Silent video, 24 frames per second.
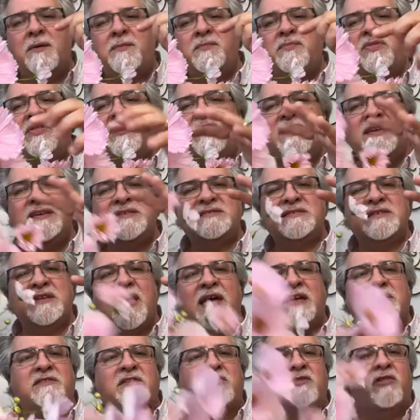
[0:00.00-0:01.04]
This
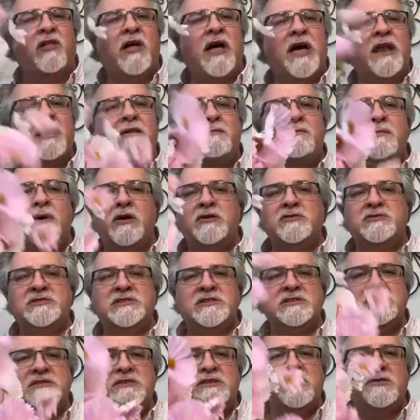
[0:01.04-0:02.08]
has a lot of
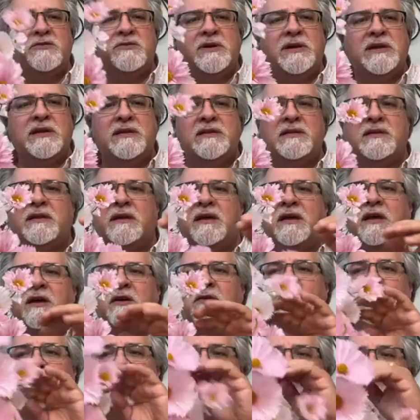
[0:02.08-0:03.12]
motion to it,
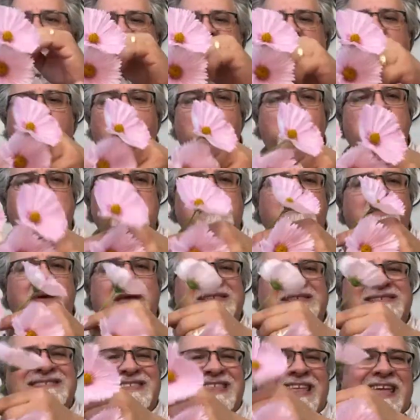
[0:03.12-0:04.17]
which always
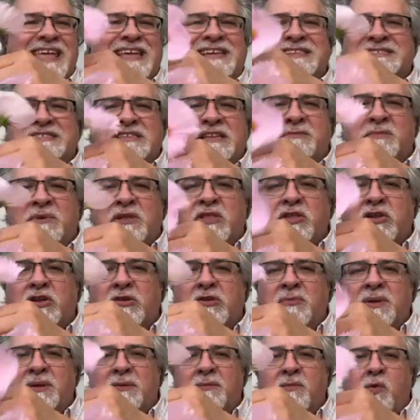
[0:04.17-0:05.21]
makes things seem a little
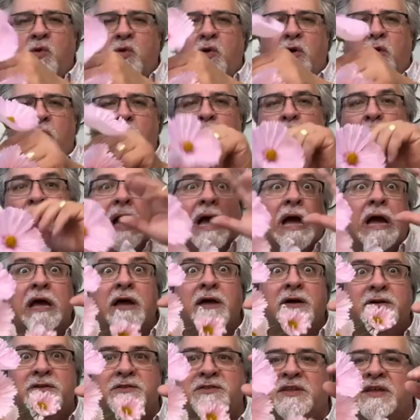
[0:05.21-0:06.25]
bit more
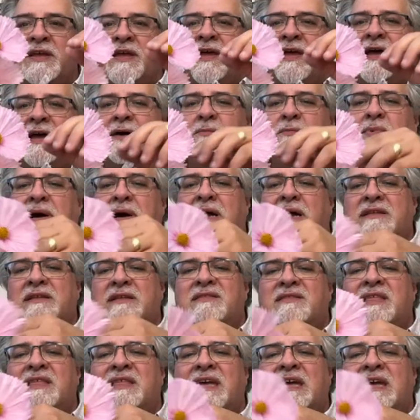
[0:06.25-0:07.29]
wild. But
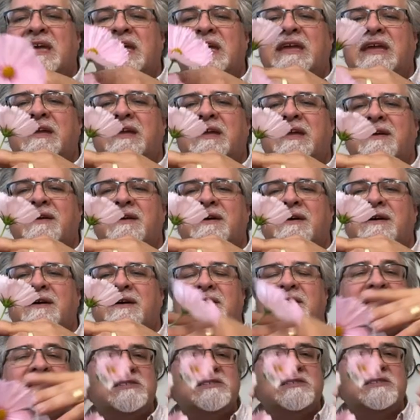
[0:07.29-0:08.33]

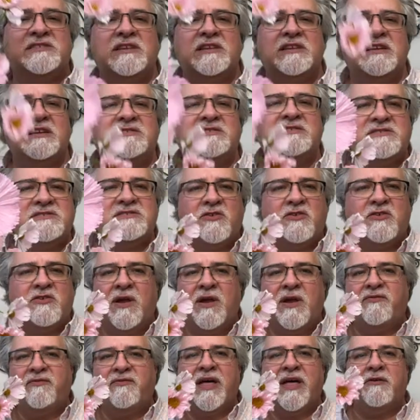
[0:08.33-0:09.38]
it's just a
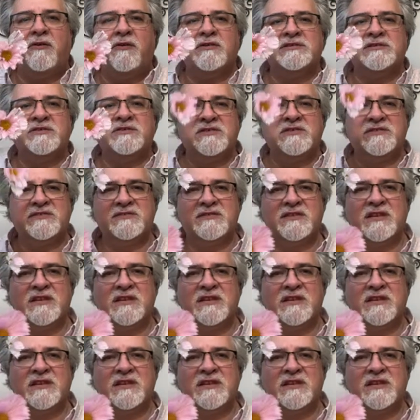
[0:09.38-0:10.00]
great flower. So this is a